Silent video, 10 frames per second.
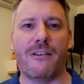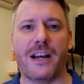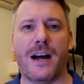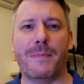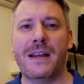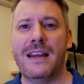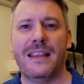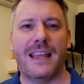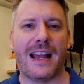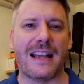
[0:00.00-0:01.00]
up,
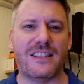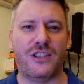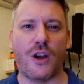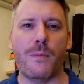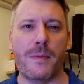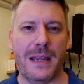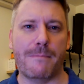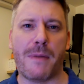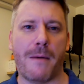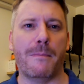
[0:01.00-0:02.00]
that gets
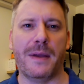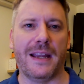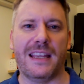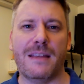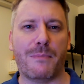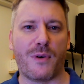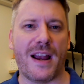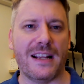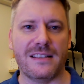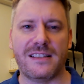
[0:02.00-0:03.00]
dopamine pumping in the
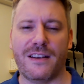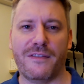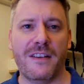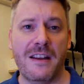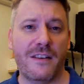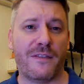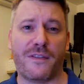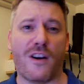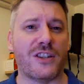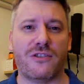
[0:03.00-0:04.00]
brains of
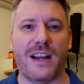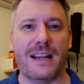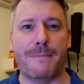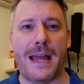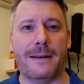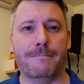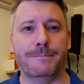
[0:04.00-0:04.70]
frustrated men.